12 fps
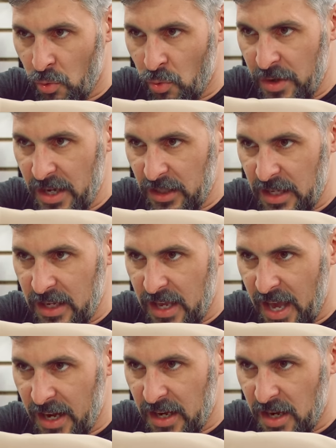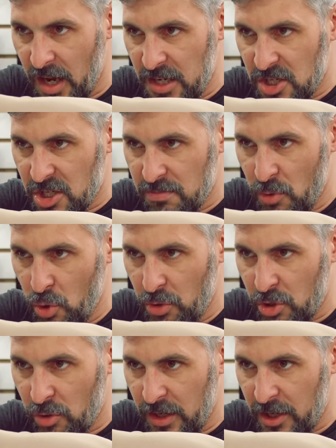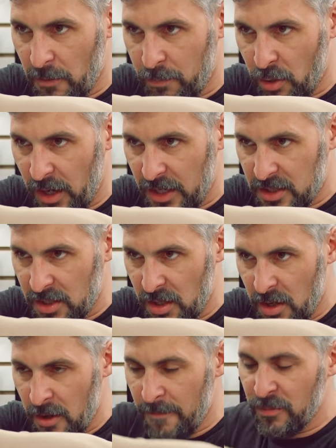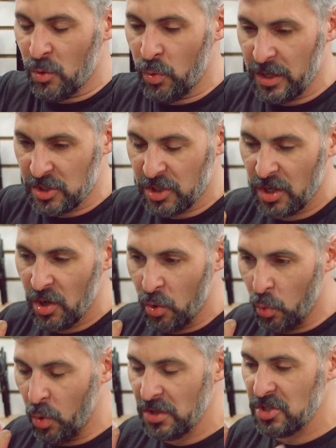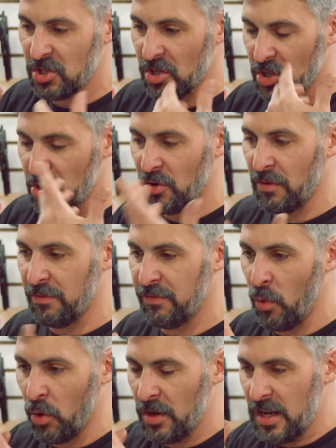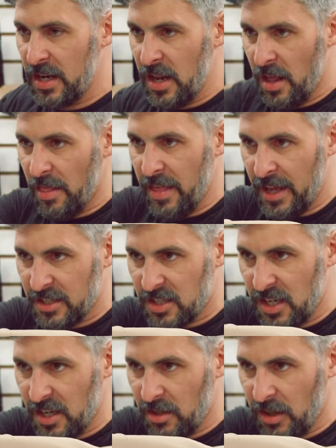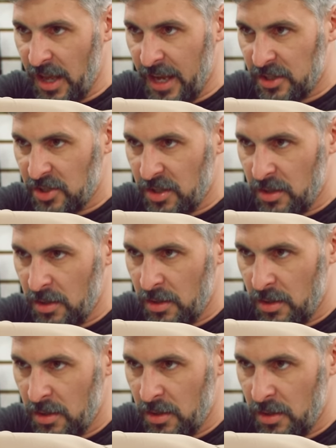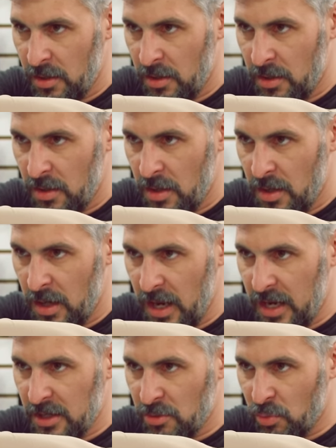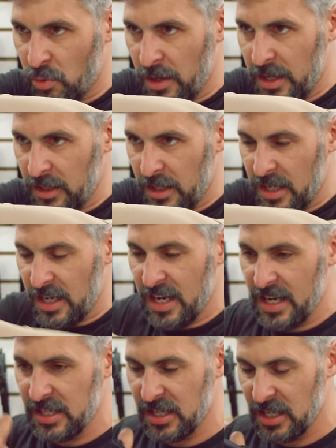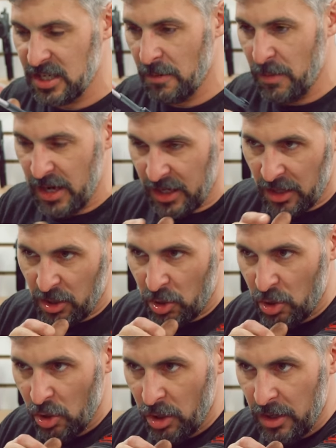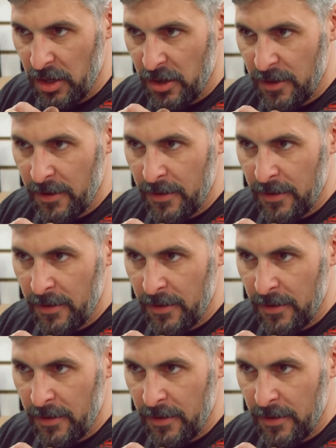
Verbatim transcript: really get a nice smooth trigger press, which once you're afforded that single action, it is really easy to make a good